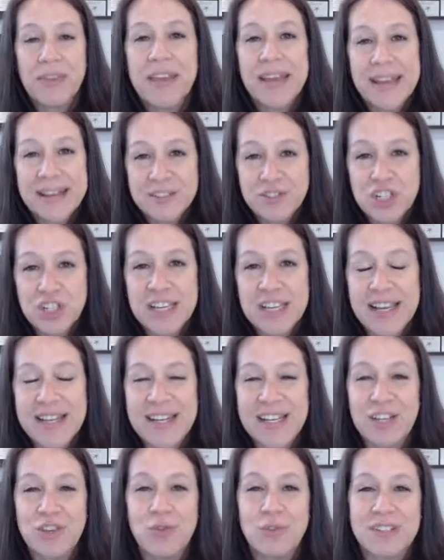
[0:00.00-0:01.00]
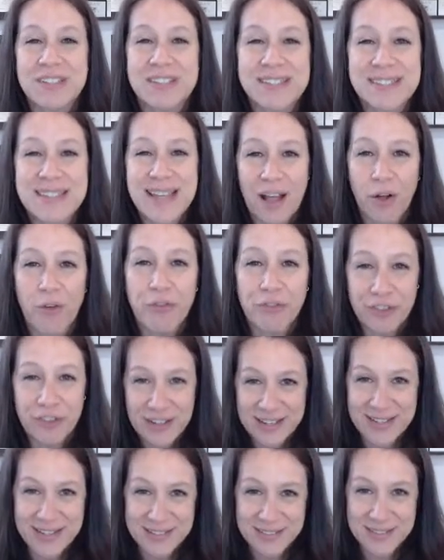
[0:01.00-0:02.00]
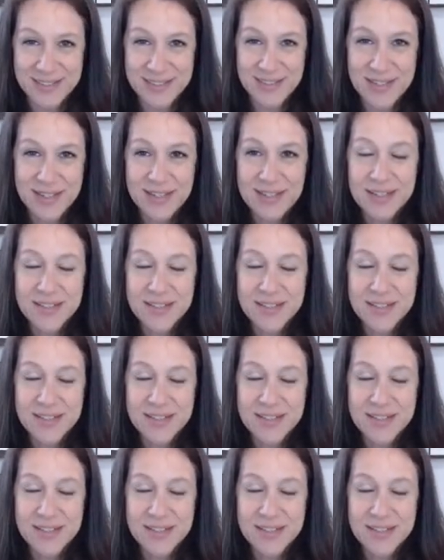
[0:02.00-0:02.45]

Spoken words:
educating yourself is.